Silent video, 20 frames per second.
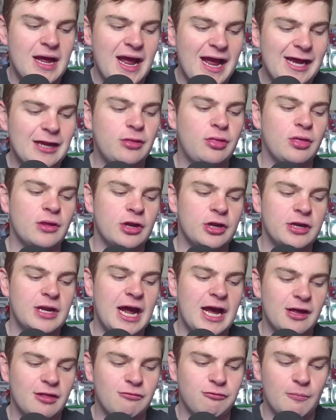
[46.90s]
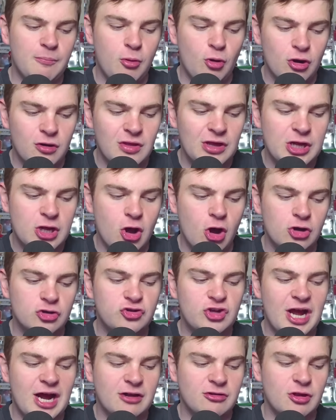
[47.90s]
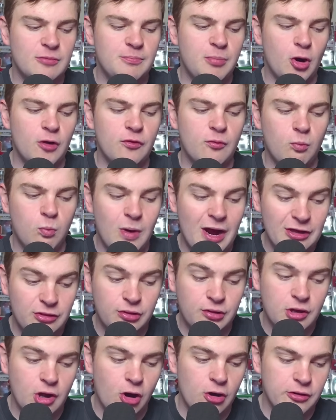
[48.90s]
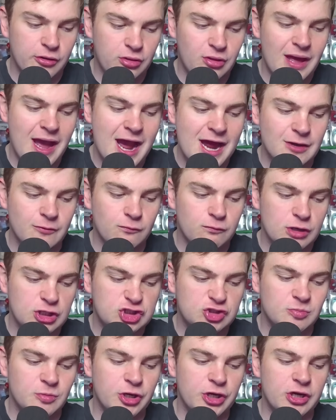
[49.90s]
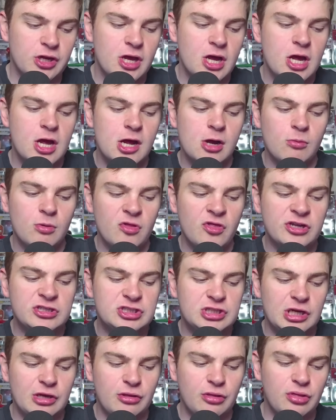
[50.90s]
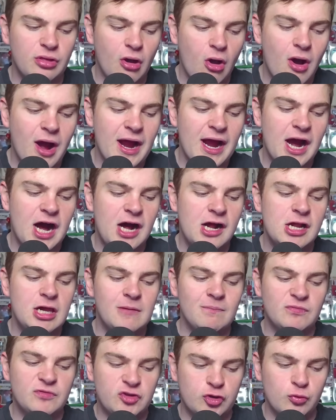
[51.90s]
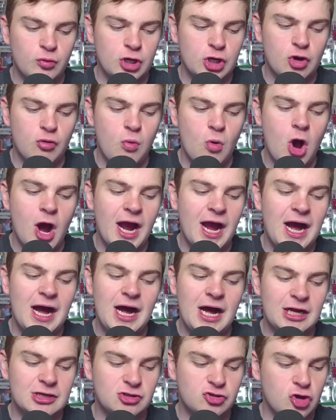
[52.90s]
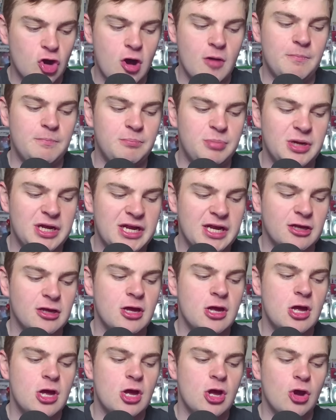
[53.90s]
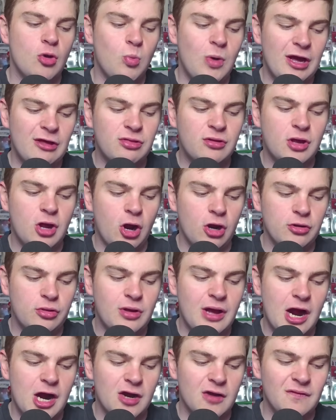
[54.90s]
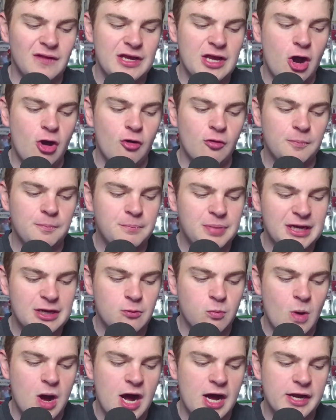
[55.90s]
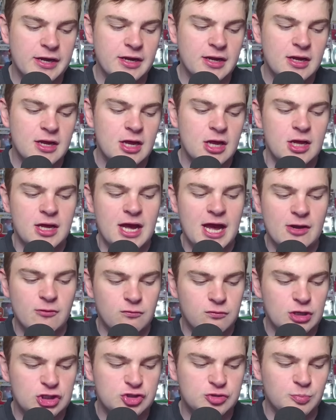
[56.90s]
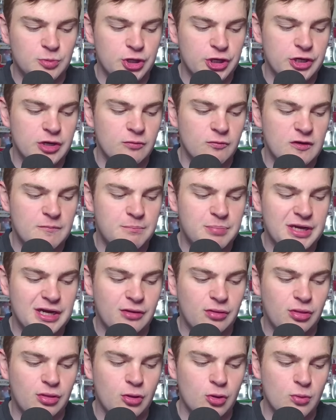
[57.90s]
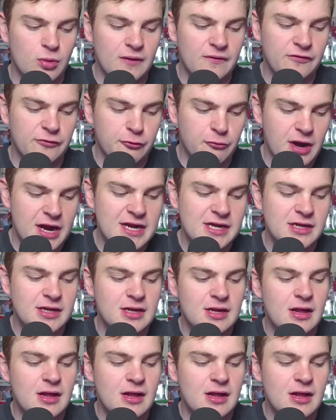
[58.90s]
Essendon has reportedly contacted both West Coast and Richmond with a desire to acquire a top pick. West Coast currently hold pick 1 and Richmond with picks 2 and 3.